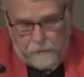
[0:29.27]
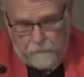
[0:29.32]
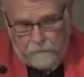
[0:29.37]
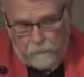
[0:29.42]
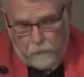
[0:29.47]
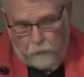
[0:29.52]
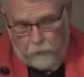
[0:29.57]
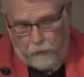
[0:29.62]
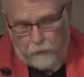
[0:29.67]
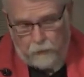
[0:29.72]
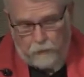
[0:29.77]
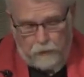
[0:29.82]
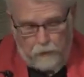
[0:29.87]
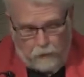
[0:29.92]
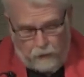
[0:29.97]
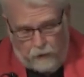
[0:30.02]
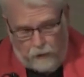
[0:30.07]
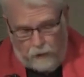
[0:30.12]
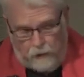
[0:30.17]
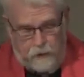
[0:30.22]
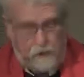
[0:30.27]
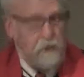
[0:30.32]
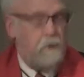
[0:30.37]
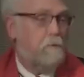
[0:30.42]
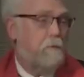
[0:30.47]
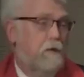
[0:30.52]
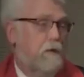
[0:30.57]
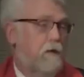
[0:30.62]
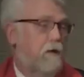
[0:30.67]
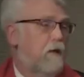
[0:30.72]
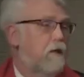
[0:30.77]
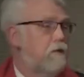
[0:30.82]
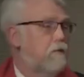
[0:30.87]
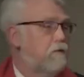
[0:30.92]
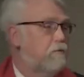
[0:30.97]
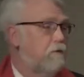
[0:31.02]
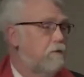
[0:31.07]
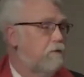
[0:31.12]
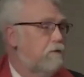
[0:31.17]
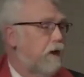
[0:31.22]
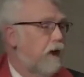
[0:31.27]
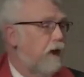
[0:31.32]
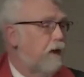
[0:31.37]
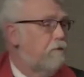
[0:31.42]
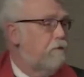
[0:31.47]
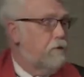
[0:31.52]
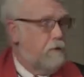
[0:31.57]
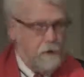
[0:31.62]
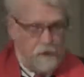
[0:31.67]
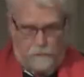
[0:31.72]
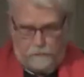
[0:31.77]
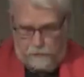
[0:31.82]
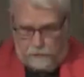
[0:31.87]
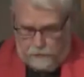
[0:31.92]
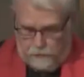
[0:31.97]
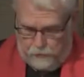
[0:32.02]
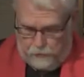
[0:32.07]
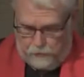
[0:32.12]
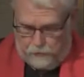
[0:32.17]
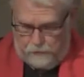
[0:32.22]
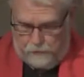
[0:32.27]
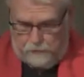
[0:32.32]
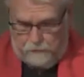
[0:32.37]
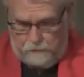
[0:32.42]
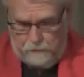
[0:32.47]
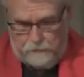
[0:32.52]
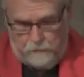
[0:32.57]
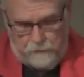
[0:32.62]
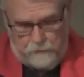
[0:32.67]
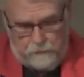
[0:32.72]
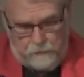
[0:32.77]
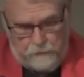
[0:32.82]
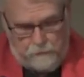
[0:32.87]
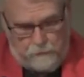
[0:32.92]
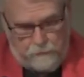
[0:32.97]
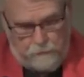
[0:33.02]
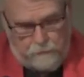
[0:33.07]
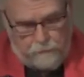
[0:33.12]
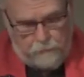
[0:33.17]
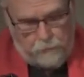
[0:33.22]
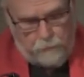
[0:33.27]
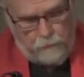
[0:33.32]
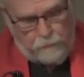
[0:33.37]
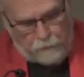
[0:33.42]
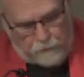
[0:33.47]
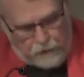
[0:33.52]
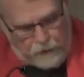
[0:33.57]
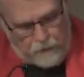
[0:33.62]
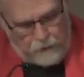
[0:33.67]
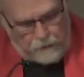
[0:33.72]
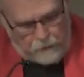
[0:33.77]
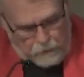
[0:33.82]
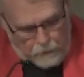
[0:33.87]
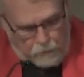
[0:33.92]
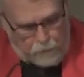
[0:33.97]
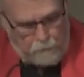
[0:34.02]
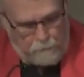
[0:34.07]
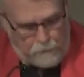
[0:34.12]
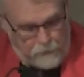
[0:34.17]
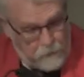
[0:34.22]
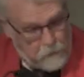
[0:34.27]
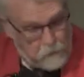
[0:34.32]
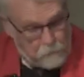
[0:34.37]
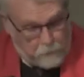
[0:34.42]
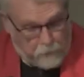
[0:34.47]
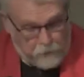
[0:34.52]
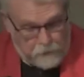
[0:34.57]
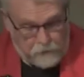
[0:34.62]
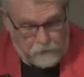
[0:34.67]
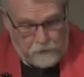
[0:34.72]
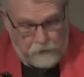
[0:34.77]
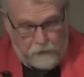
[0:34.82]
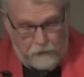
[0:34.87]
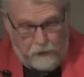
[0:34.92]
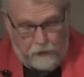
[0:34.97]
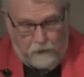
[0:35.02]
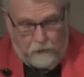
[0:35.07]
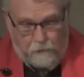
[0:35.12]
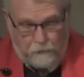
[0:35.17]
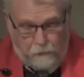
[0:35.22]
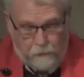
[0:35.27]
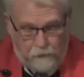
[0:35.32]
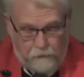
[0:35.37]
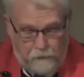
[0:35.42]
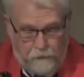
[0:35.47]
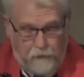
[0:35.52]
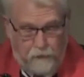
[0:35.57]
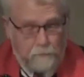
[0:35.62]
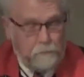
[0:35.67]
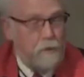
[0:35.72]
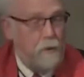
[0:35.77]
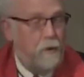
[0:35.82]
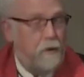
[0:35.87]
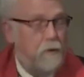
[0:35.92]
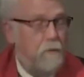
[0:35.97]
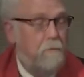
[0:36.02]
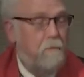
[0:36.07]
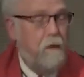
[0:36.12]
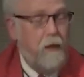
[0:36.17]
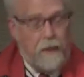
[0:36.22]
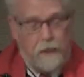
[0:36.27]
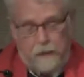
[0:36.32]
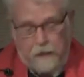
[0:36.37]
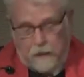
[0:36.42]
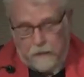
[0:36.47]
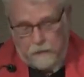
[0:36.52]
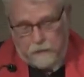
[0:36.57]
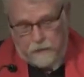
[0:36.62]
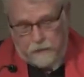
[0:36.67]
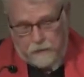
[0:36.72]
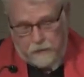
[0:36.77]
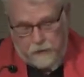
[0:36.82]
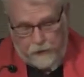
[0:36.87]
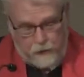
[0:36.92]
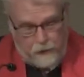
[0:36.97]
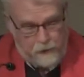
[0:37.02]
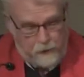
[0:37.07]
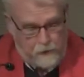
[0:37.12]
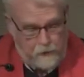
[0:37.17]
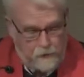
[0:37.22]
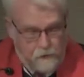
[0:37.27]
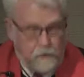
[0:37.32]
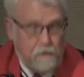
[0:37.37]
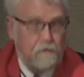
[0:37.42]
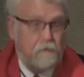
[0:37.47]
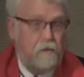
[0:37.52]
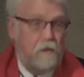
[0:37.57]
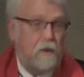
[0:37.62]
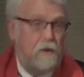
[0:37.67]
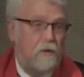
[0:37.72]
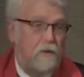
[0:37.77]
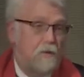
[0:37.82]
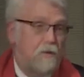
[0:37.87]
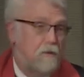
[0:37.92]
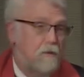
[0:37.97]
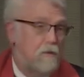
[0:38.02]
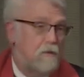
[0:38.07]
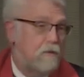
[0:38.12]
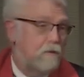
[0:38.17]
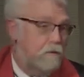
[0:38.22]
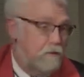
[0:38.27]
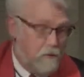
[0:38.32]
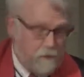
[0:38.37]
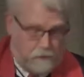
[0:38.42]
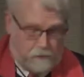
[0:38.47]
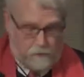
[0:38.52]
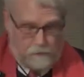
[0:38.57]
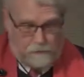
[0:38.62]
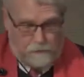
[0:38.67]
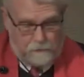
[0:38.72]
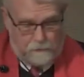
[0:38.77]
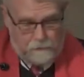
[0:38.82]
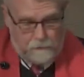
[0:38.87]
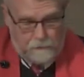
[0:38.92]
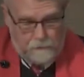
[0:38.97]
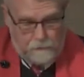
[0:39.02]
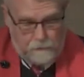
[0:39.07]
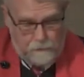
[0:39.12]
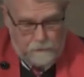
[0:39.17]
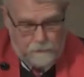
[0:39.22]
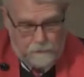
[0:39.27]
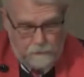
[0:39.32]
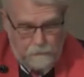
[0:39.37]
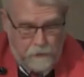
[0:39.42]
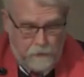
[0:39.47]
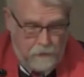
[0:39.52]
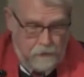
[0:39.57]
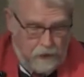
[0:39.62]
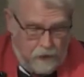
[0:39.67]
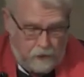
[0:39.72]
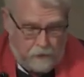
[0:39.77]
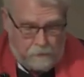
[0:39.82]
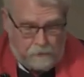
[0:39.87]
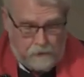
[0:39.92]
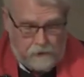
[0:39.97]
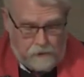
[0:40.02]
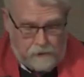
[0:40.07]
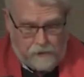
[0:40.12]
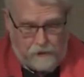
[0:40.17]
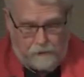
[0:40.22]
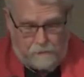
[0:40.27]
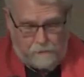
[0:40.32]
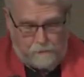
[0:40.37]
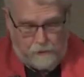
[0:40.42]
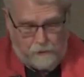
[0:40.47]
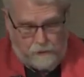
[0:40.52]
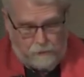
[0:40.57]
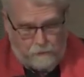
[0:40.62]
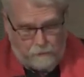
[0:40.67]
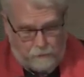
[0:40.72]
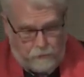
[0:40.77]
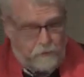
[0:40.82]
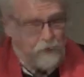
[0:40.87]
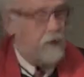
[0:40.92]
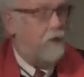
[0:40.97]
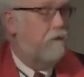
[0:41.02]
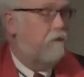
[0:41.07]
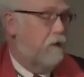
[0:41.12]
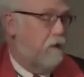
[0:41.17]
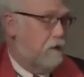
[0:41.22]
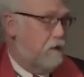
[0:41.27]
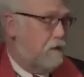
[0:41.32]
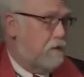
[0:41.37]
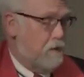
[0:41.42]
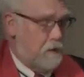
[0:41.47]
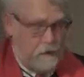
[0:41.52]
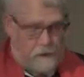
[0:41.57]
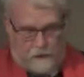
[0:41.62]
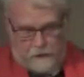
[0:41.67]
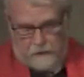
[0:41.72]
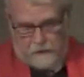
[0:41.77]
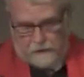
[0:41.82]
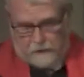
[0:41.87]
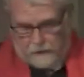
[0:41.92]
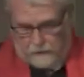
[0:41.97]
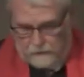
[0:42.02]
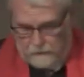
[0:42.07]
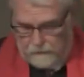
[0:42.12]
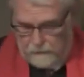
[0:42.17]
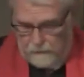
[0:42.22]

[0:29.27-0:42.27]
we would all experience revival and renewal. Through faith, hope, and especially love, we've explored many understandings of Jesus's vision. These elements have been forgiveness and healing,